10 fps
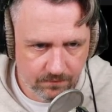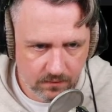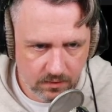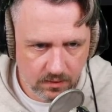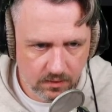
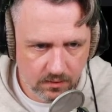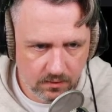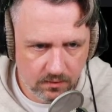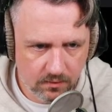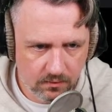
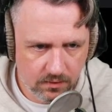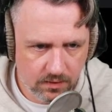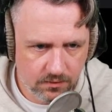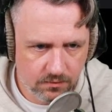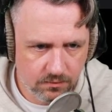the
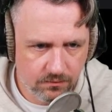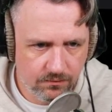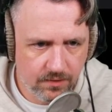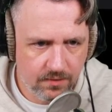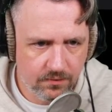answer was
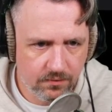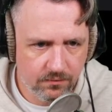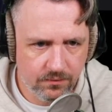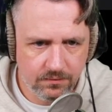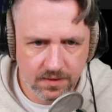
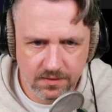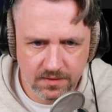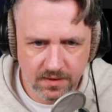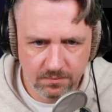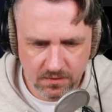515
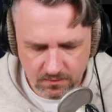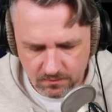steps.